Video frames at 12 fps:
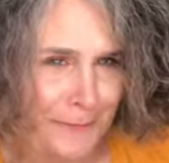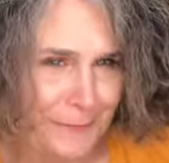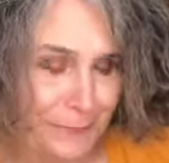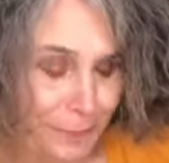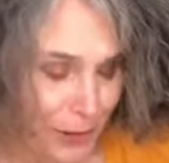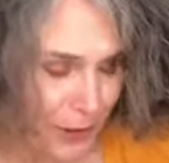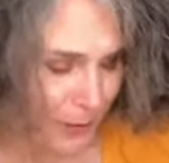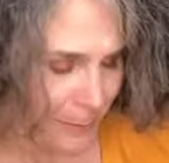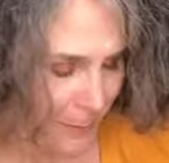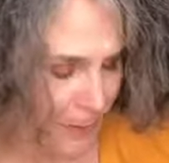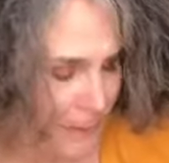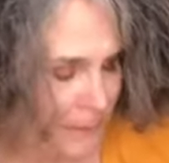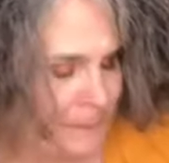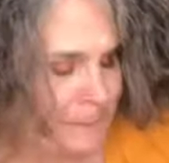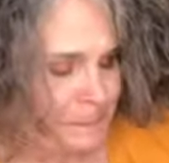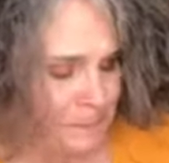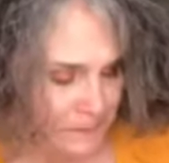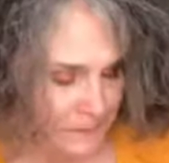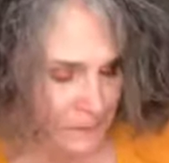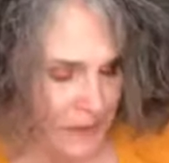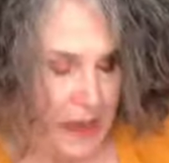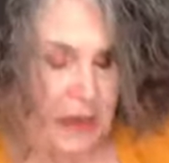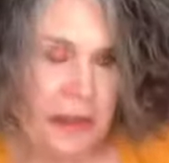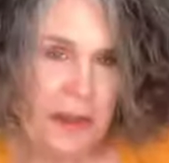balm,
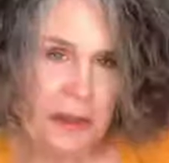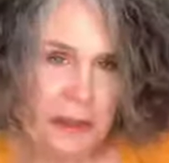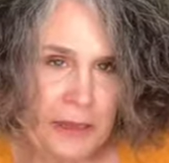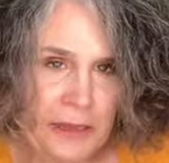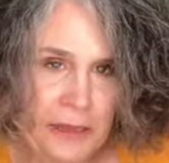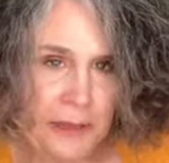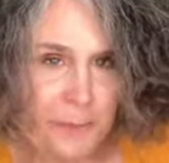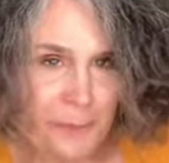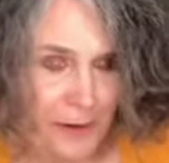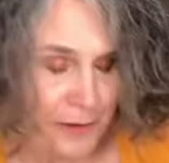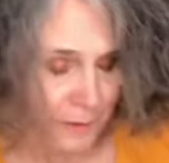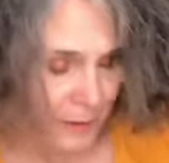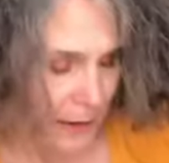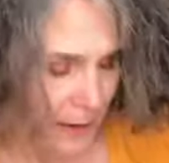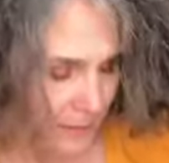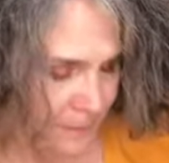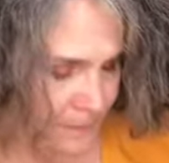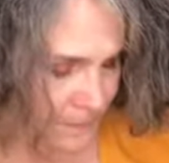and I can get behind that.